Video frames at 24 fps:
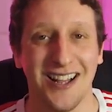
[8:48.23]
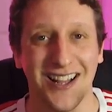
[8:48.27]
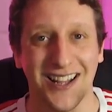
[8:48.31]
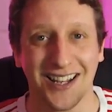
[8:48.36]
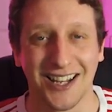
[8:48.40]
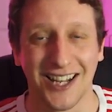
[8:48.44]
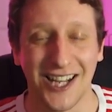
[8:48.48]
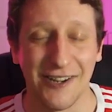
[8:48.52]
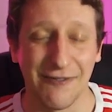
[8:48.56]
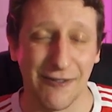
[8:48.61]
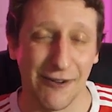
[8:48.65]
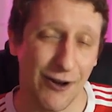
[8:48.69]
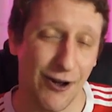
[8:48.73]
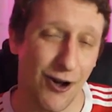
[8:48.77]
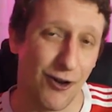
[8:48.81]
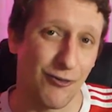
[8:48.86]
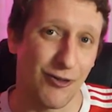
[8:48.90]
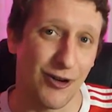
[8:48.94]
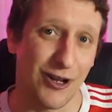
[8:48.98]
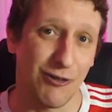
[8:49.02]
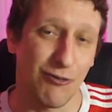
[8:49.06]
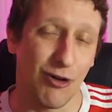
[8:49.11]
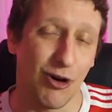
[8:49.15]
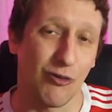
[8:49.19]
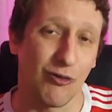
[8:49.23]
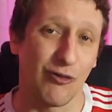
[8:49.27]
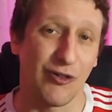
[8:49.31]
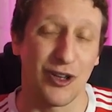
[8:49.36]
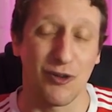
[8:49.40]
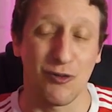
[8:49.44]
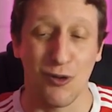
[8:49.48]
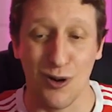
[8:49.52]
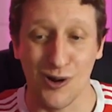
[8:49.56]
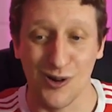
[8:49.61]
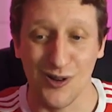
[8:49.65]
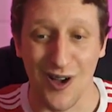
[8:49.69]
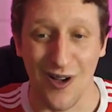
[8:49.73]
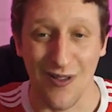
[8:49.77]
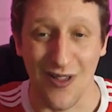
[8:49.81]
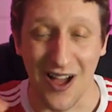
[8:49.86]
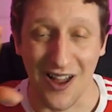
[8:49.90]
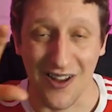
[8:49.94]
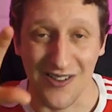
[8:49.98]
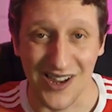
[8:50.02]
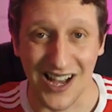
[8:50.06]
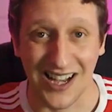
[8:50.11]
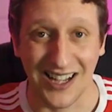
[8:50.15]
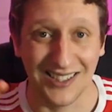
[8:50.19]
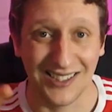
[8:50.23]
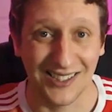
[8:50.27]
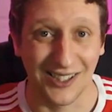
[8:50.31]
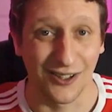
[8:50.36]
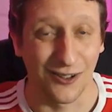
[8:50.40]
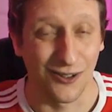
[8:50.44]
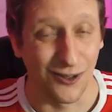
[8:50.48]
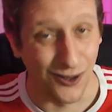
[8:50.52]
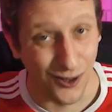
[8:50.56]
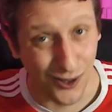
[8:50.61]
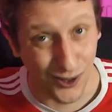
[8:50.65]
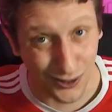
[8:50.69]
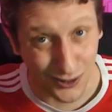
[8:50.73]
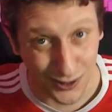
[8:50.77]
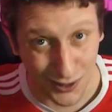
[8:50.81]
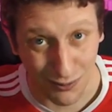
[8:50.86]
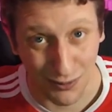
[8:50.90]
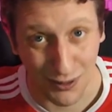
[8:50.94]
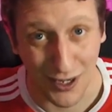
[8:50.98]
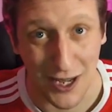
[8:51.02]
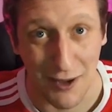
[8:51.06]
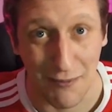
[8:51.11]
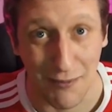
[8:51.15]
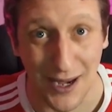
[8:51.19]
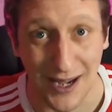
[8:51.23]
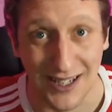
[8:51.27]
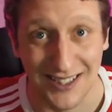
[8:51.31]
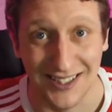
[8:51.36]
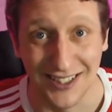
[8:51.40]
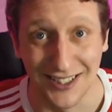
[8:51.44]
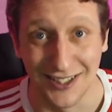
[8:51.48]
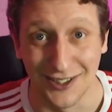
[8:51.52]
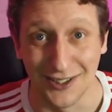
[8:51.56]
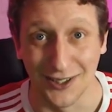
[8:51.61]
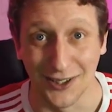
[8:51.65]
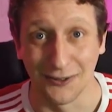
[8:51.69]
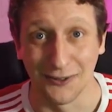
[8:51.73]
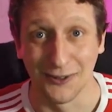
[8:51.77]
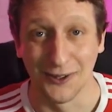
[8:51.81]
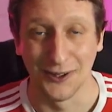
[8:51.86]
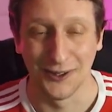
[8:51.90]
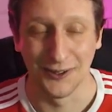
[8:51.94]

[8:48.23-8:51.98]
leaving Henry 1v1 and that nice little hole to play a pass into.